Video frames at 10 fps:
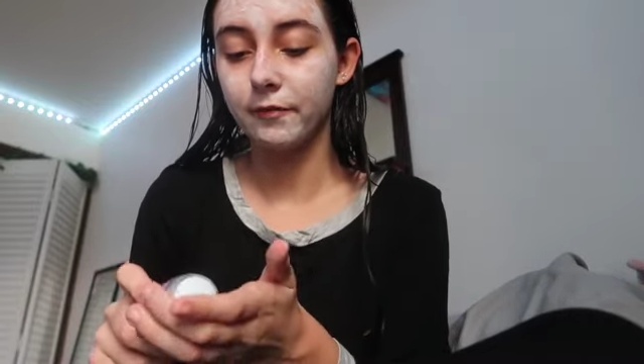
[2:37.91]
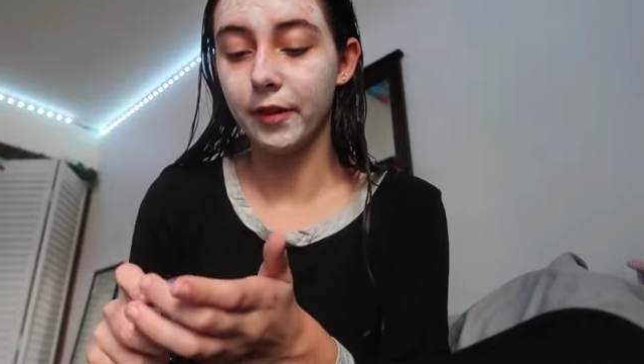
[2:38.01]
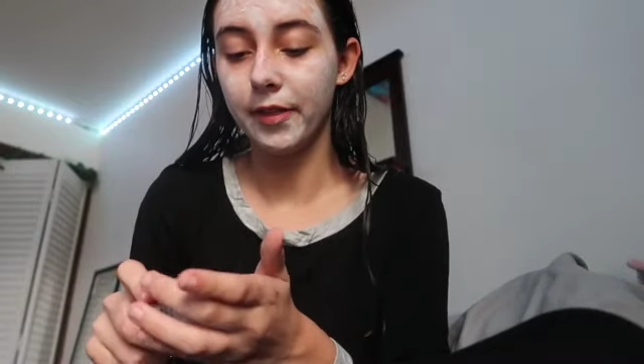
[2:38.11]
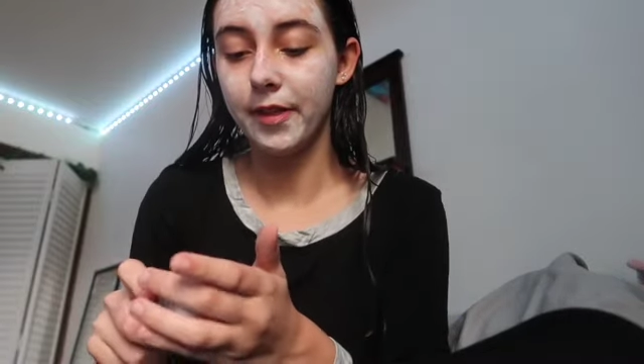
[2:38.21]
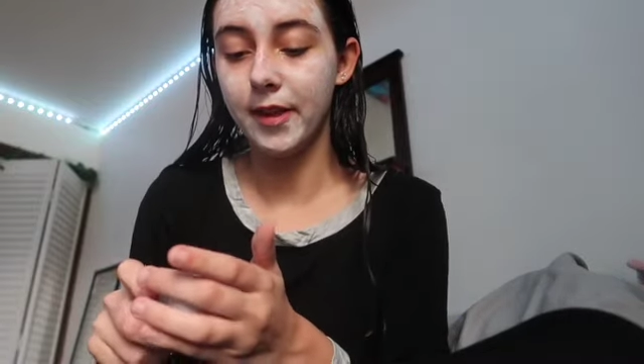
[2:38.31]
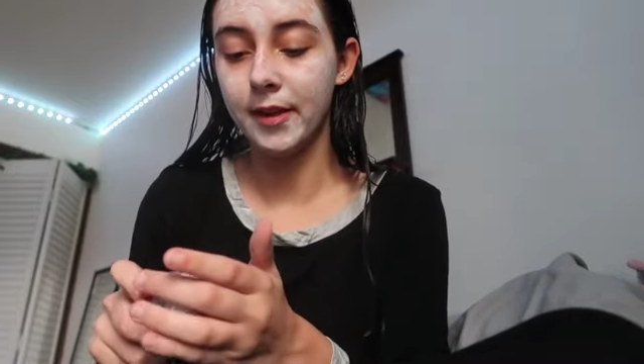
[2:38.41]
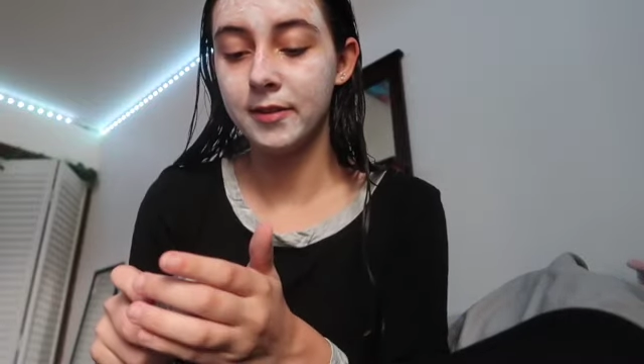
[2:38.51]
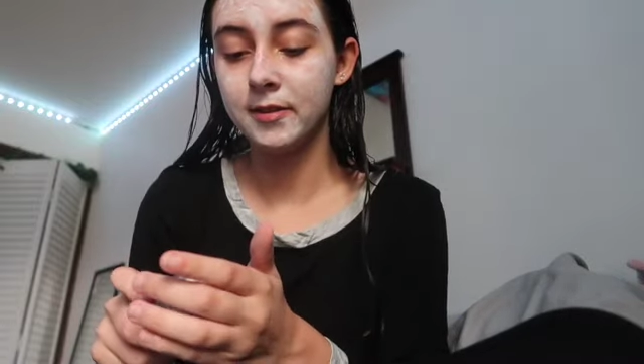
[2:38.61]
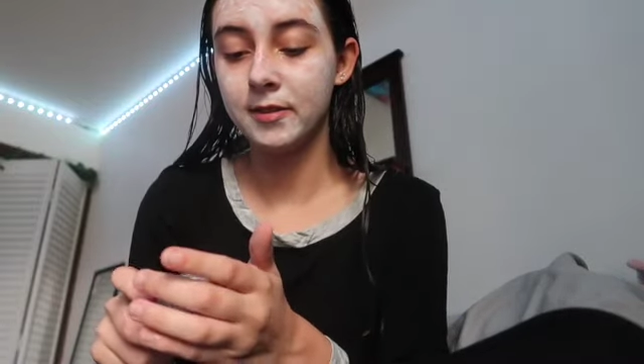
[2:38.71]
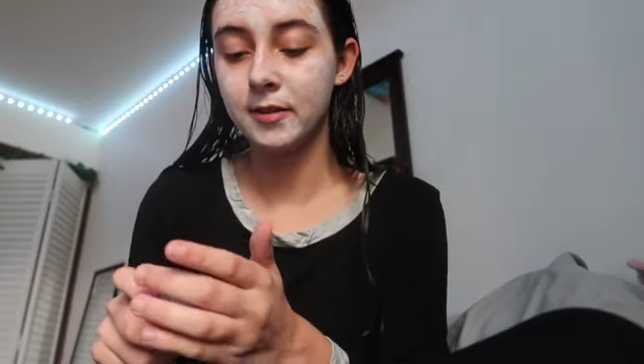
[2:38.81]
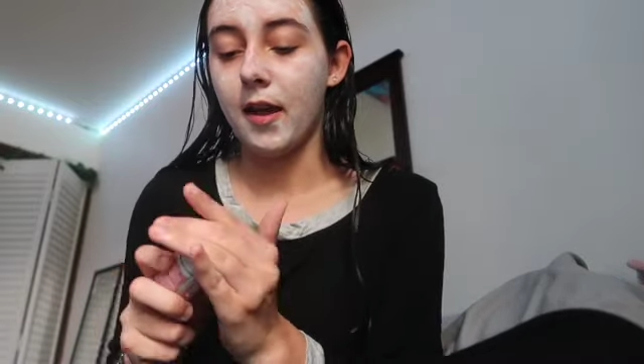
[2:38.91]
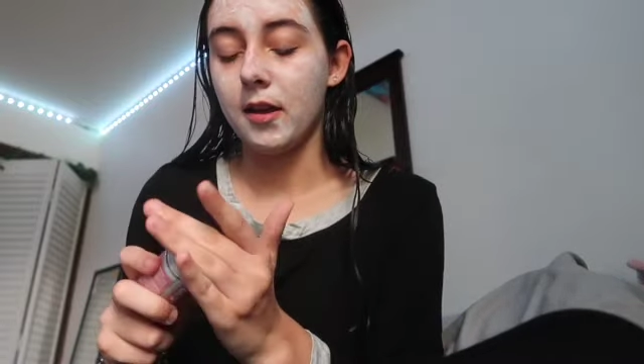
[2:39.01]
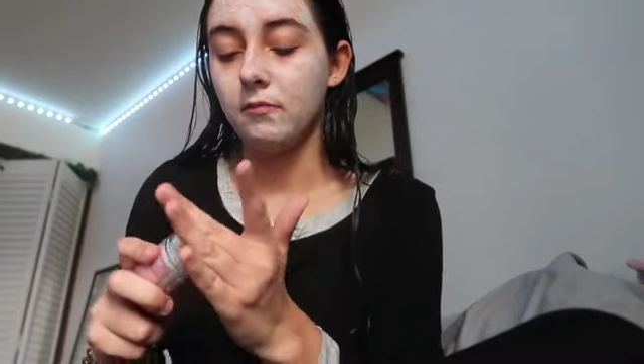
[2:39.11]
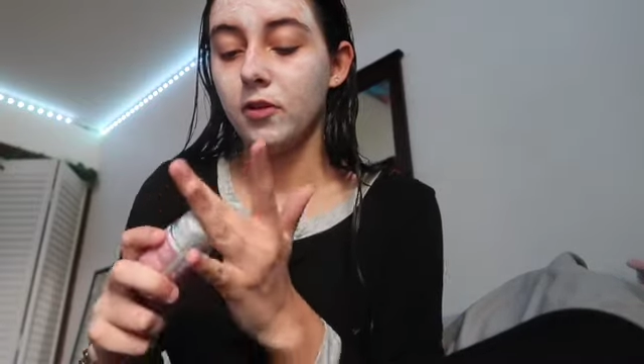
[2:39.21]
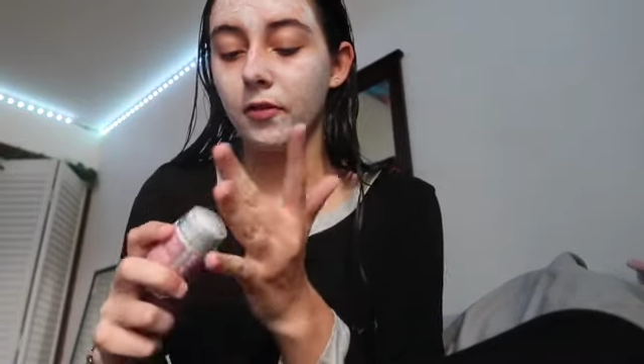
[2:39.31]
for this,
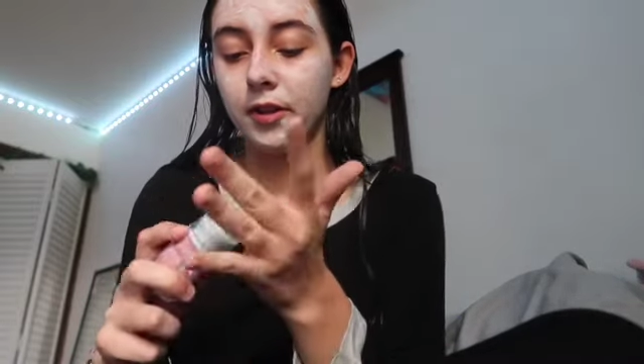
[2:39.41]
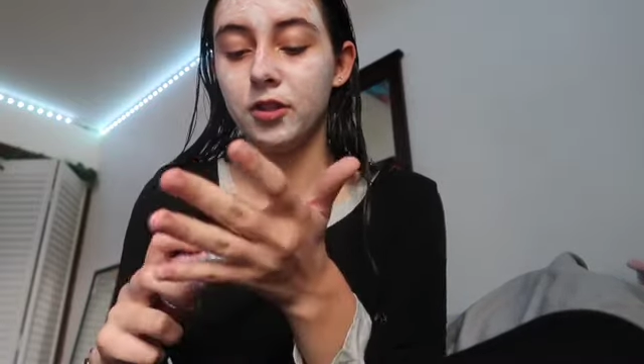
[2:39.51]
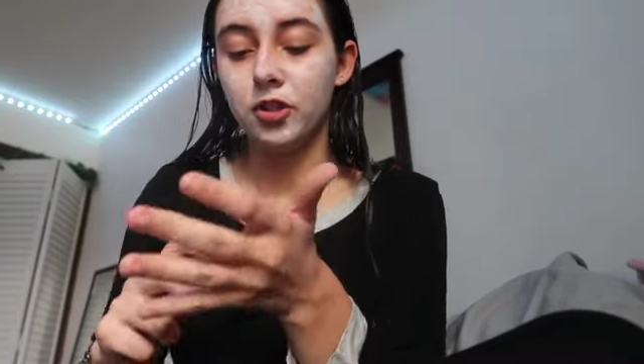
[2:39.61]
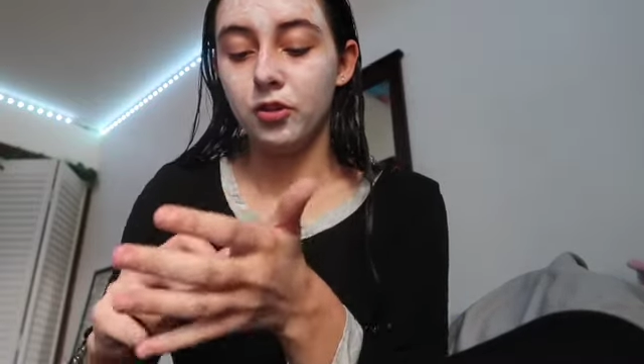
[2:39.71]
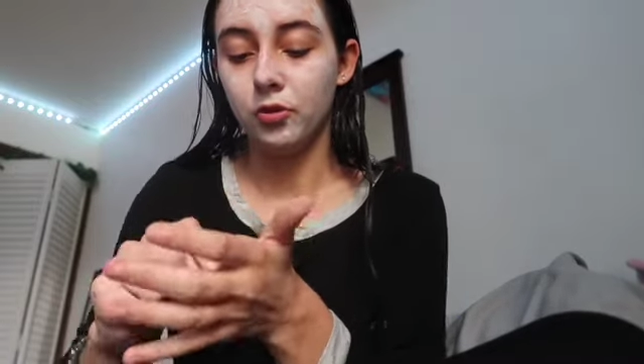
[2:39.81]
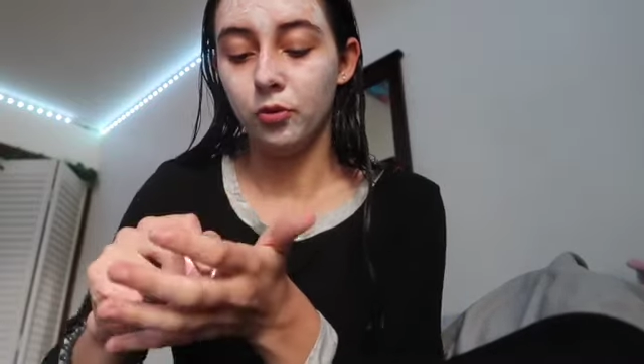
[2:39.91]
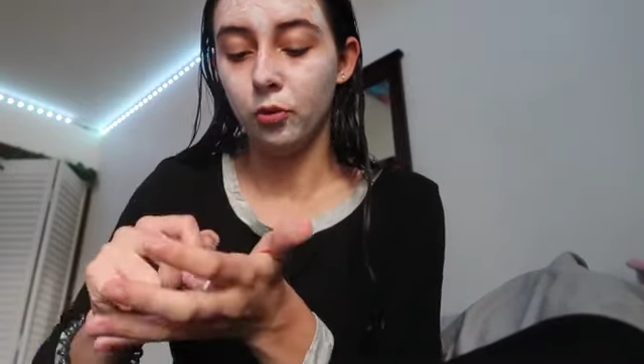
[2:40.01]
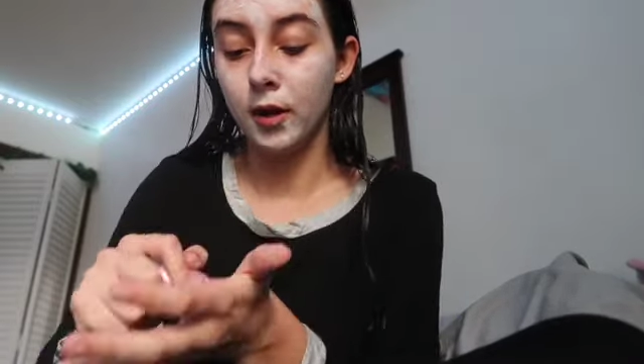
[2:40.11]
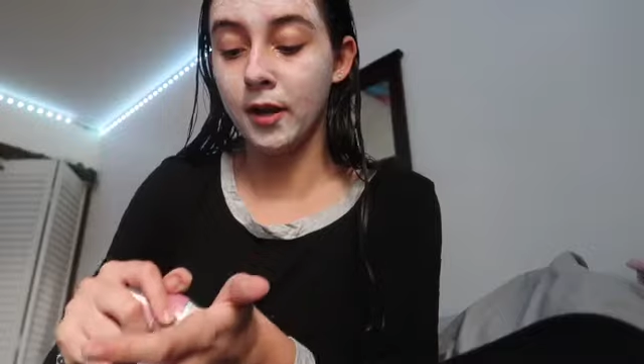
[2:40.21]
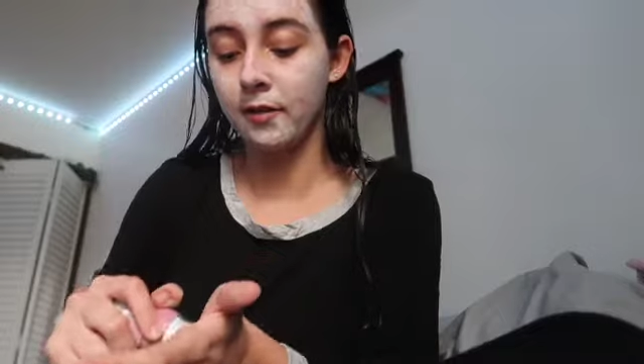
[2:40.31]
I'm going to